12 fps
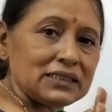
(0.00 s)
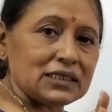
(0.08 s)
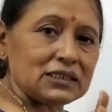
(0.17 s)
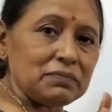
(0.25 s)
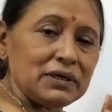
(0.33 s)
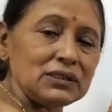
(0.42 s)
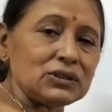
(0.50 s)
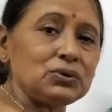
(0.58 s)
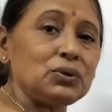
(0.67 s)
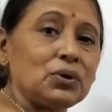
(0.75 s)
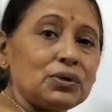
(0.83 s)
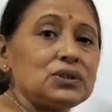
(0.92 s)
Pisces
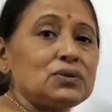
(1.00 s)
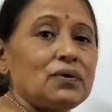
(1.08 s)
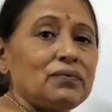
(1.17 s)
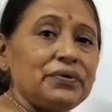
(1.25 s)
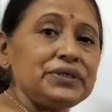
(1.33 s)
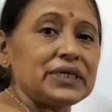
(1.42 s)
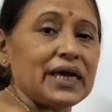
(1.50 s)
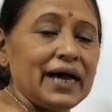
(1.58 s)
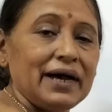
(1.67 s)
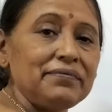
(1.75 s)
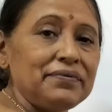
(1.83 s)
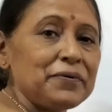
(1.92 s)
means those
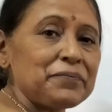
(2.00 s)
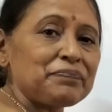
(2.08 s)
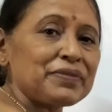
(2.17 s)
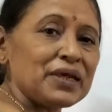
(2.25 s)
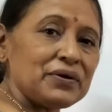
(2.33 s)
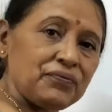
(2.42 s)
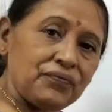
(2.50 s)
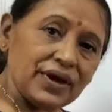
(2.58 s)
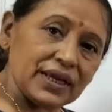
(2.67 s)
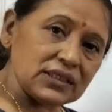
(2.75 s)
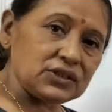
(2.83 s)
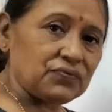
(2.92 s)
which have
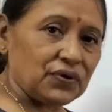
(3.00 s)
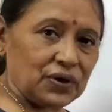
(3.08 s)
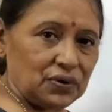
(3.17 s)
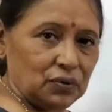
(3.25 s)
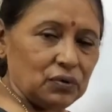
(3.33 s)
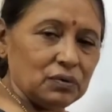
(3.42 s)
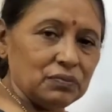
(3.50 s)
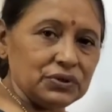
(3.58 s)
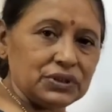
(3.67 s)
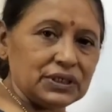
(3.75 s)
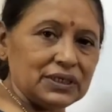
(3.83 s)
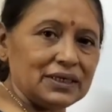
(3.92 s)
fins for
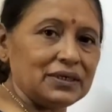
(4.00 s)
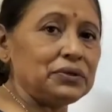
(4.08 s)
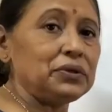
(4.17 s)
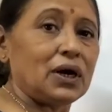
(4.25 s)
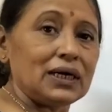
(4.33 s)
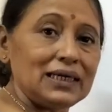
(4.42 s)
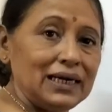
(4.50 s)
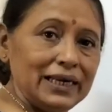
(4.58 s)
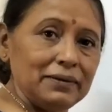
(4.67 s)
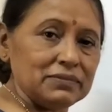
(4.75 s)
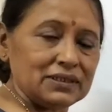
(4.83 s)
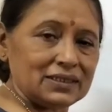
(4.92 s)
locomotion,
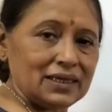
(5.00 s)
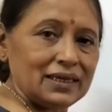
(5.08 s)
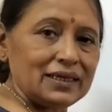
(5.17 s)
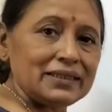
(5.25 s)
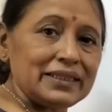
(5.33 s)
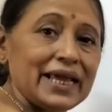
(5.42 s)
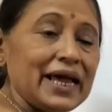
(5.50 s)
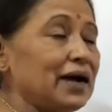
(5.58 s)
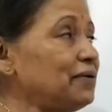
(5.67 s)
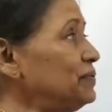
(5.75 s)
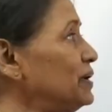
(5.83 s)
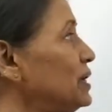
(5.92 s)
not limbs.
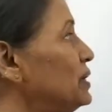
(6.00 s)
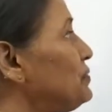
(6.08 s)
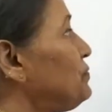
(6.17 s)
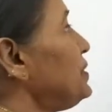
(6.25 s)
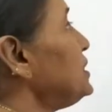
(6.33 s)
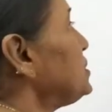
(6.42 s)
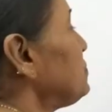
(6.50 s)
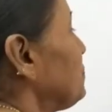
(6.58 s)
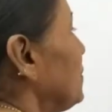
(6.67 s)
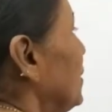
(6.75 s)
They have fins